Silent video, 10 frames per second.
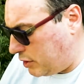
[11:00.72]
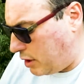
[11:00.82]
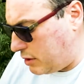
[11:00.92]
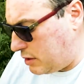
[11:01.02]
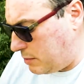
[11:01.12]
your
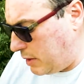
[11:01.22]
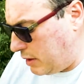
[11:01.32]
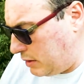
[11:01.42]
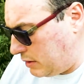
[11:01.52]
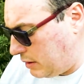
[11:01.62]
shutter
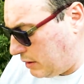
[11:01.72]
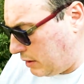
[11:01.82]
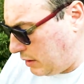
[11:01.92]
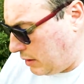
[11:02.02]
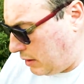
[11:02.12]
speeds.
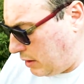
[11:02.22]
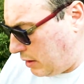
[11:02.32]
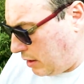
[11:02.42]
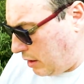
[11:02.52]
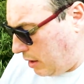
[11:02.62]

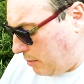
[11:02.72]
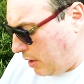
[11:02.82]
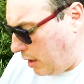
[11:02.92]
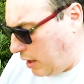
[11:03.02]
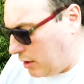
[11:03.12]

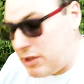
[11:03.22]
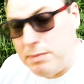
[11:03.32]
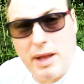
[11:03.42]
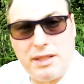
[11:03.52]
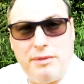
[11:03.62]
It just
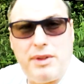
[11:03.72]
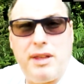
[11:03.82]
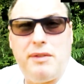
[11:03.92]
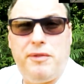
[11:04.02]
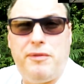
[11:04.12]
makes
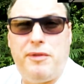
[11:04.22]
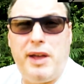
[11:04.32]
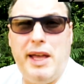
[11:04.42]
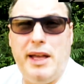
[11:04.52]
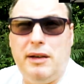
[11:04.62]
everything
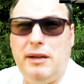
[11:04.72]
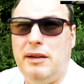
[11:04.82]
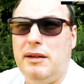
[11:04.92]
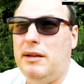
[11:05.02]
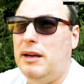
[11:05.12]
feel
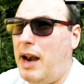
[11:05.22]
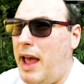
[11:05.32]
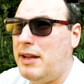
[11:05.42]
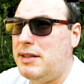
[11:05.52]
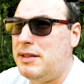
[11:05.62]

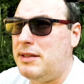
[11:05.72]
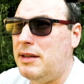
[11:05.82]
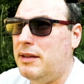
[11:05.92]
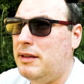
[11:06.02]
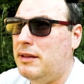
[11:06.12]
less
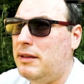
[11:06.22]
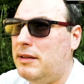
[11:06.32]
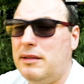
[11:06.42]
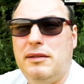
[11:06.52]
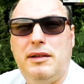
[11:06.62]

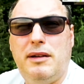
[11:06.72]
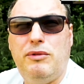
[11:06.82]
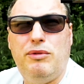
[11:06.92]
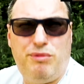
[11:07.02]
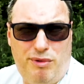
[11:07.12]

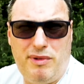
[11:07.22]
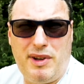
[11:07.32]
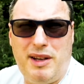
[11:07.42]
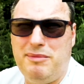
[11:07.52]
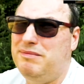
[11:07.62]

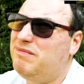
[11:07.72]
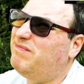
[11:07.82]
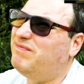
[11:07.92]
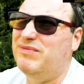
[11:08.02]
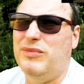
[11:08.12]

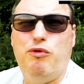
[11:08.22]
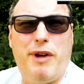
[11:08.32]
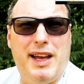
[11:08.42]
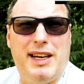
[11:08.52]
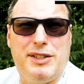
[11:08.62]

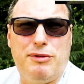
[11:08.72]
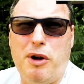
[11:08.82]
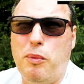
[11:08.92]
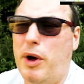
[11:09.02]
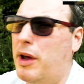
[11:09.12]
real is the
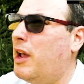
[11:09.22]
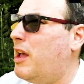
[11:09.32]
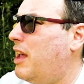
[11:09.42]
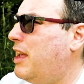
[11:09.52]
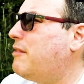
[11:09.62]
wrong word.
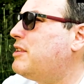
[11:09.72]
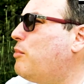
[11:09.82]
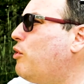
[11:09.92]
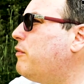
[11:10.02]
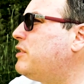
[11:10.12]
It gives it
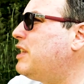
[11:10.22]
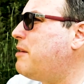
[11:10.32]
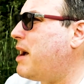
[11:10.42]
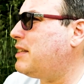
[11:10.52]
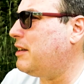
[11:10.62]
more of a
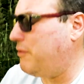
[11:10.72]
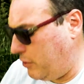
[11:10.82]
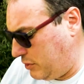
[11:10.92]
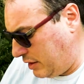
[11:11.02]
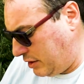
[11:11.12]
cinematic
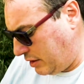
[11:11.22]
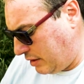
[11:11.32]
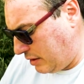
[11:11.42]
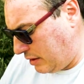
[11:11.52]
footage,